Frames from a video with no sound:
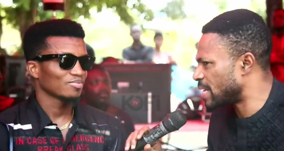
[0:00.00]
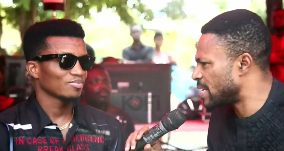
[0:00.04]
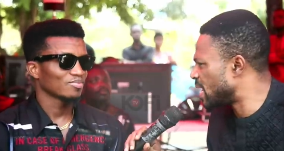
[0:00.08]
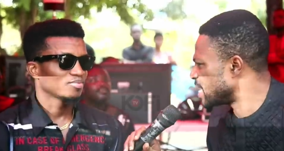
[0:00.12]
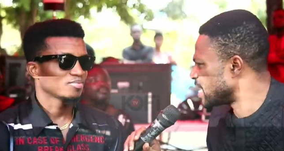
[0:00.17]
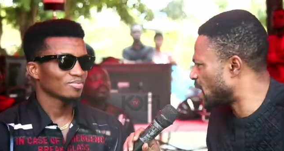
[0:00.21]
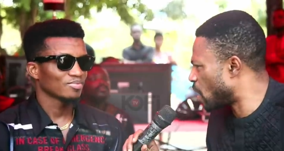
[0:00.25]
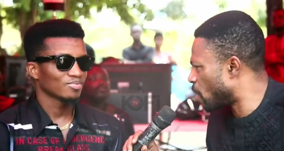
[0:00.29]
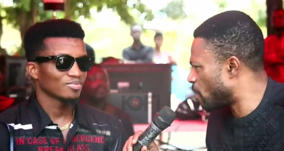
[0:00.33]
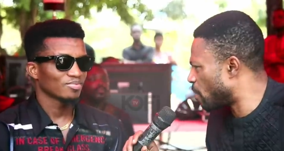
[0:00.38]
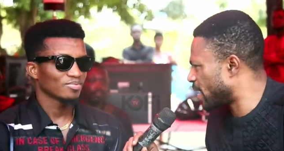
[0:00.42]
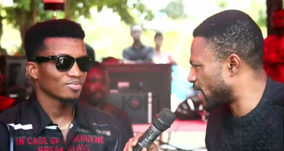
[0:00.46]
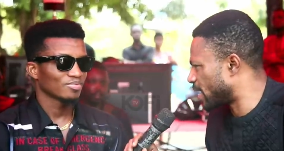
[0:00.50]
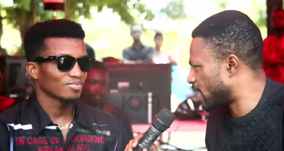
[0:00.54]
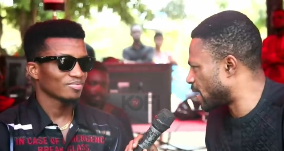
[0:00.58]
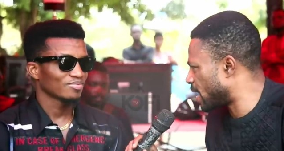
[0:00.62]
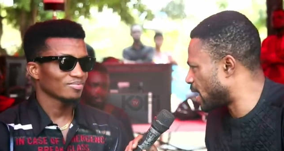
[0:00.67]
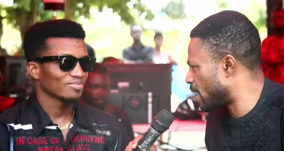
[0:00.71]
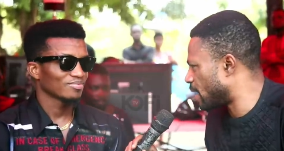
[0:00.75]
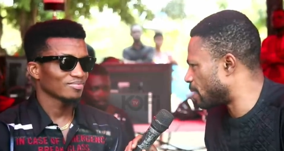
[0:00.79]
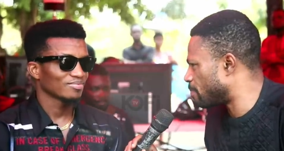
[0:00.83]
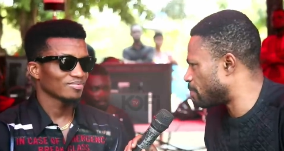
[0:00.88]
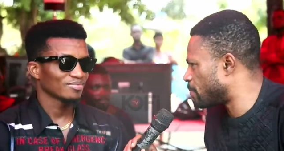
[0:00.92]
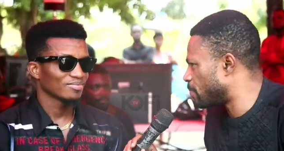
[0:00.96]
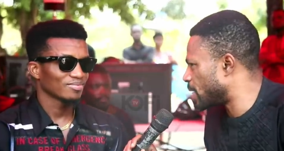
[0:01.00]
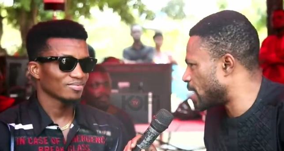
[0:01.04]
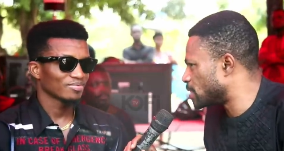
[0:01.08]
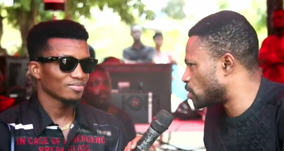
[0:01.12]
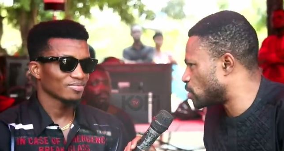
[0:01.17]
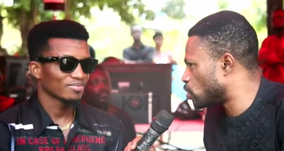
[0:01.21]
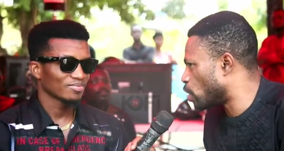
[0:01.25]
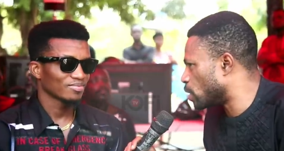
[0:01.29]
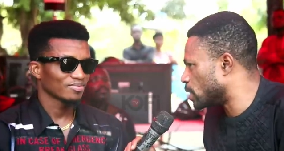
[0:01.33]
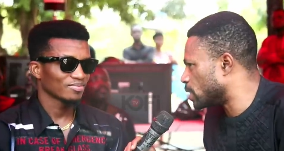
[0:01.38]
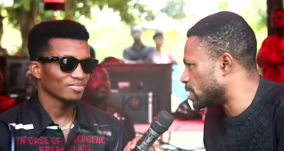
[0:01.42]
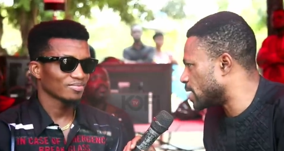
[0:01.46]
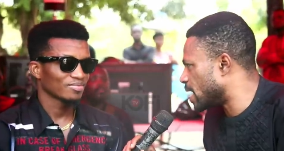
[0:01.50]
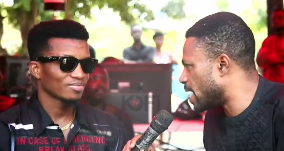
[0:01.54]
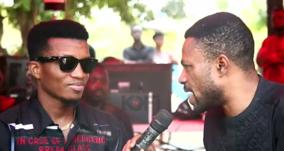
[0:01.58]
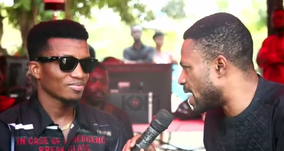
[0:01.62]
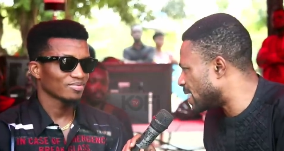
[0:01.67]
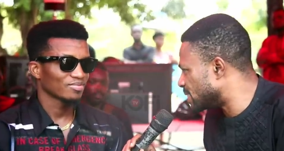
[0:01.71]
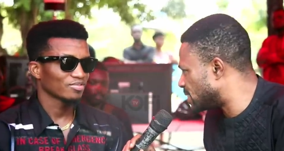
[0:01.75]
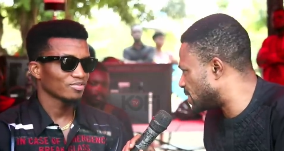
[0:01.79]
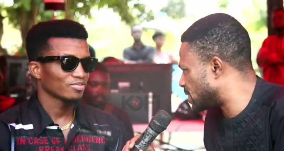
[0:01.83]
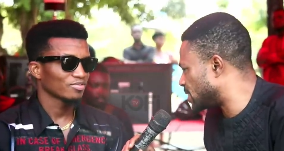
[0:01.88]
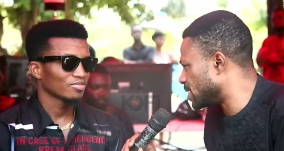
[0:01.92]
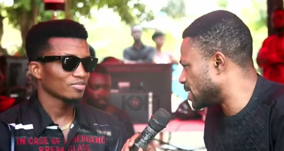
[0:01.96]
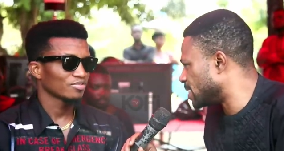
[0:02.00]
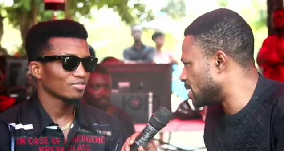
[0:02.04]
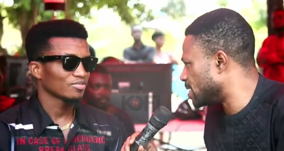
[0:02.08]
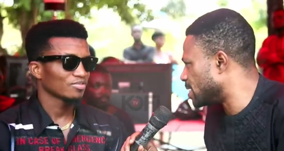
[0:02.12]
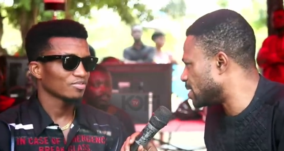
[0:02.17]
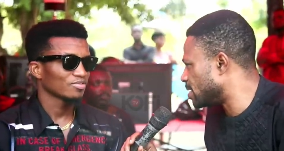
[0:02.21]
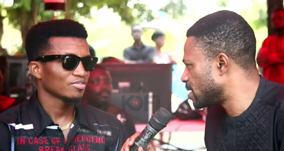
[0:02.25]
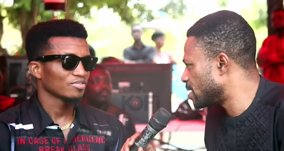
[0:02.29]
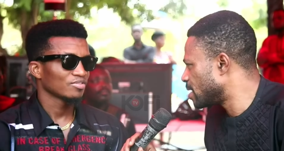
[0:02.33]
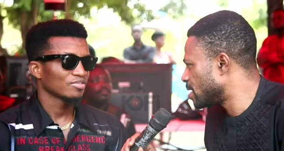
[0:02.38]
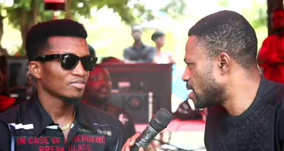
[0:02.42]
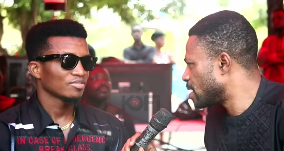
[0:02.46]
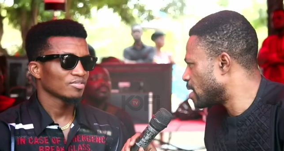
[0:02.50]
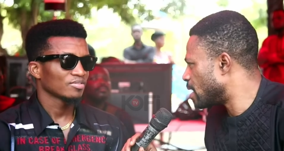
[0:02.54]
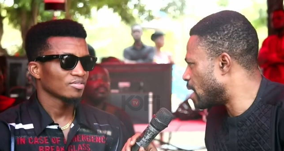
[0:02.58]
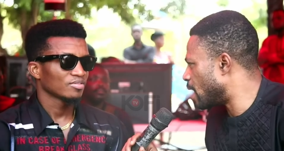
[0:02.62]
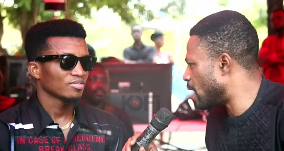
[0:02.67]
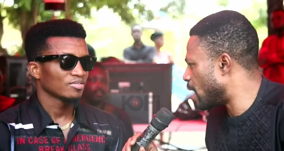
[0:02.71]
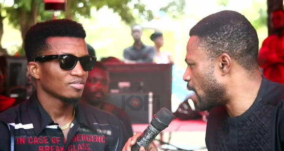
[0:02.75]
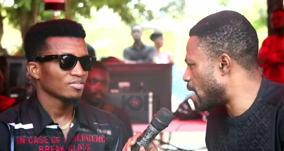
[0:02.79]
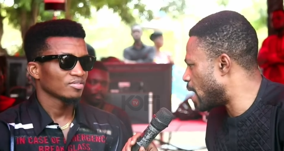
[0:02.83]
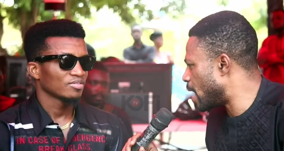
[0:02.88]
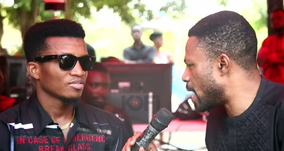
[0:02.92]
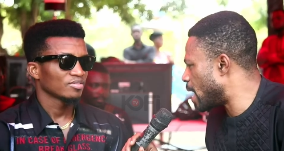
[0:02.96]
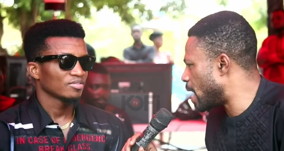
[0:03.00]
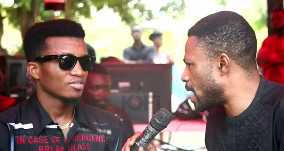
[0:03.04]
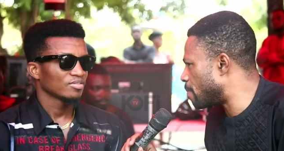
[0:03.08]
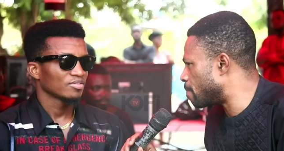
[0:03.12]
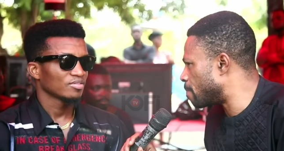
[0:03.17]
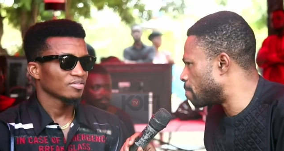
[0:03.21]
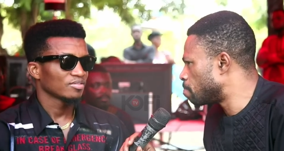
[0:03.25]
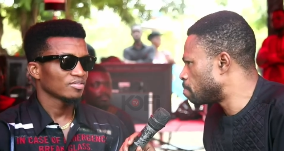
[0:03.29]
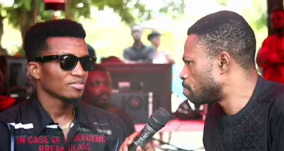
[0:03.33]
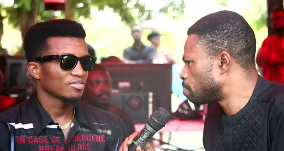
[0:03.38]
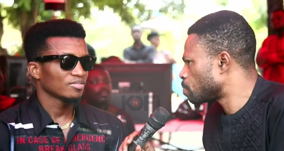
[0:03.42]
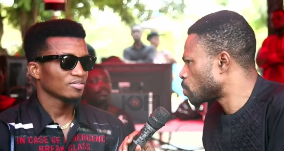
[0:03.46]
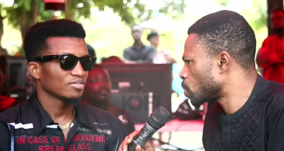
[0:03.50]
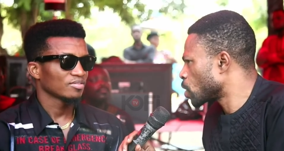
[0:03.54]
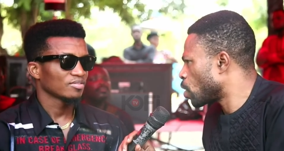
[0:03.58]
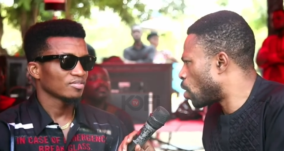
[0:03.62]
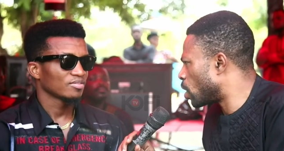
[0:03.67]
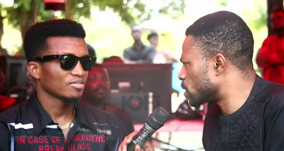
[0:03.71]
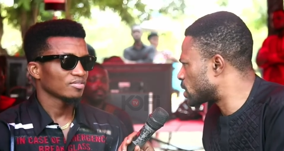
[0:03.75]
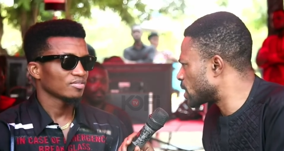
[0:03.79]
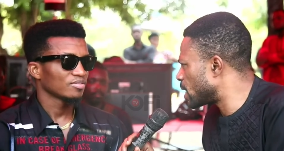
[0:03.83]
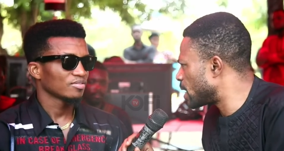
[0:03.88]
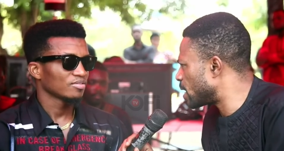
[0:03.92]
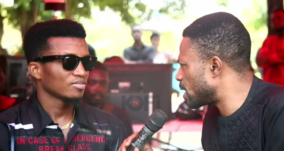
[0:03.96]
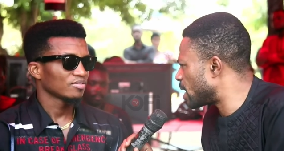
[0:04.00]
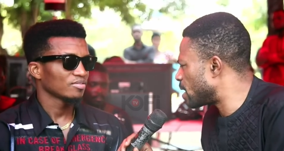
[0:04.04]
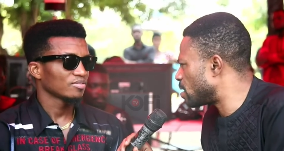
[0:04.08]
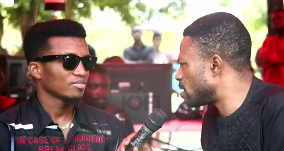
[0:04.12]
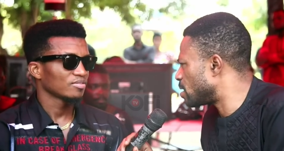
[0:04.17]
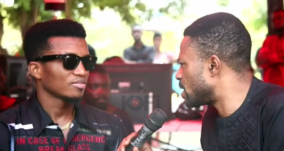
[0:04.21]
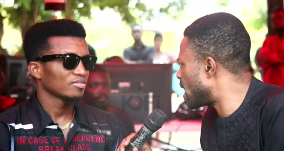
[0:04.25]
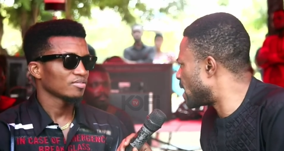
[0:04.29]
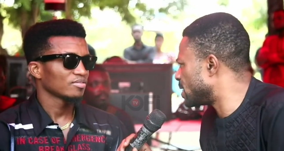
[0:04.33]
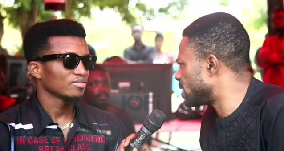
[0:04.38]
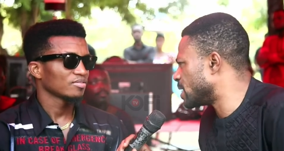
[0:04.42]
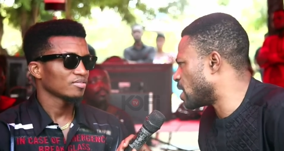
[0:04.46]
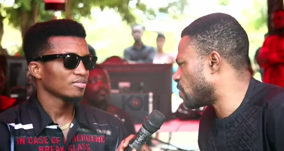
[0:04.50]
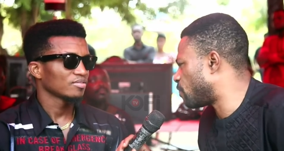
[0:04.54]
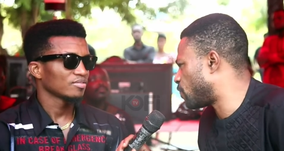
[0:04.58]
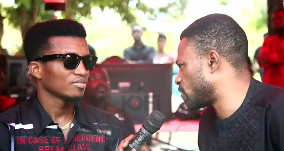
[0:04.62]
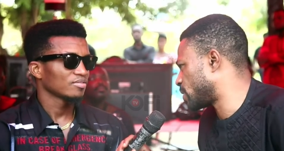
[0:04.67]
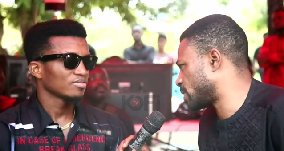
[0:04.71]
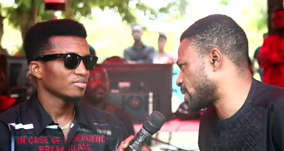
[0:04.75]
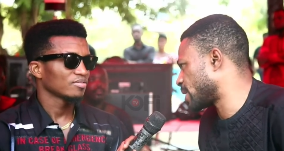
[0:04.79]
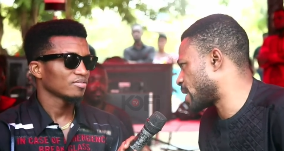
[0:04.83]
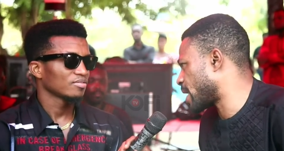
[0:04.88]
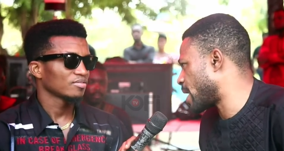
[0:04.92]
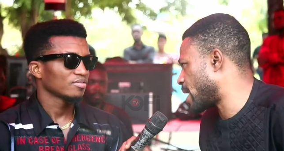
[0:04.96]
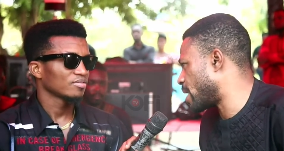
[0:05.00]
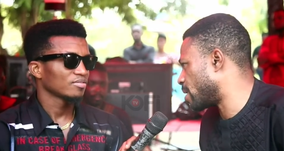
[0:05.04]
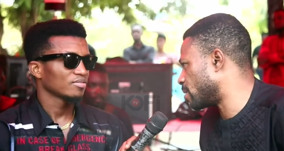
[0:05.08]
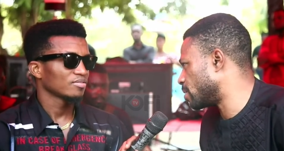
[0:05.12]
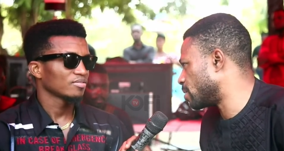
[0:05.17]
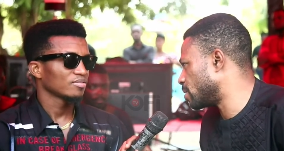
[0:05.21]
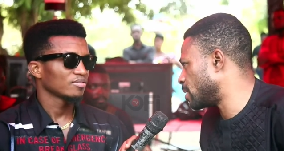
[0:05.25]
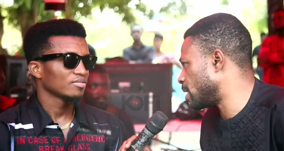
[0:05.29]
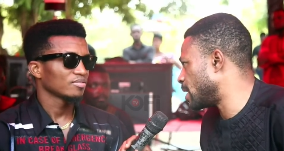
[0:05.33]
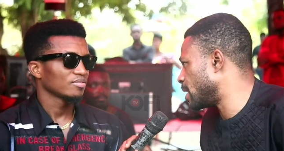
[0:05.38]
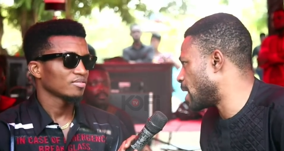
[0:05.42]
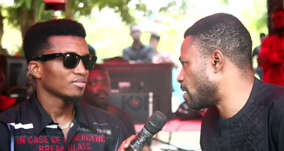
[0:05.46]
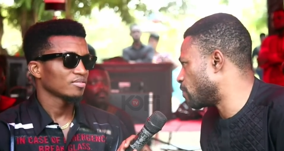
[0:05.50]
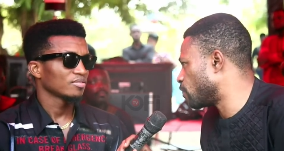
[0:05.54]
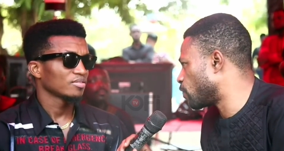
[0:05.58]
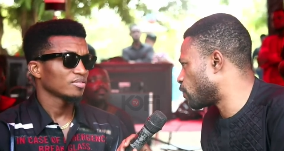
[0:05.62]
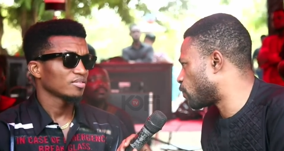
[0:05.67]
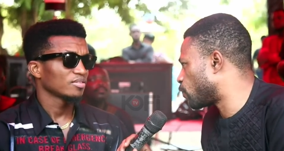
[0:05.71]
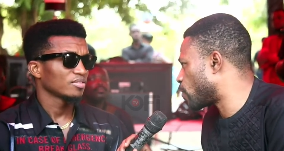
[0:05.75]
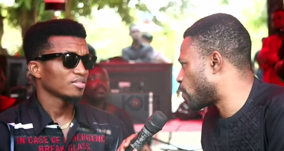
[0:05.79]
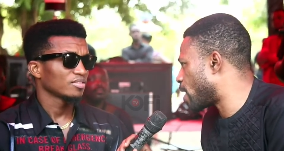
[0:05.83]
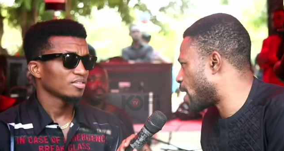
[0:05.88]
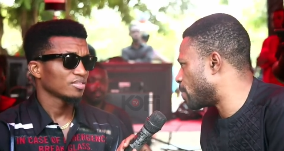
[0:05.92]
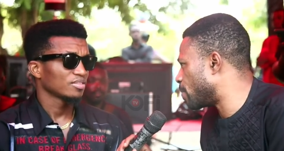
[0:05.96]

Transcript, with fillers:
Speaker 1: I don't know, but based on their S C. Um, I say, Nanya physical. Nenam for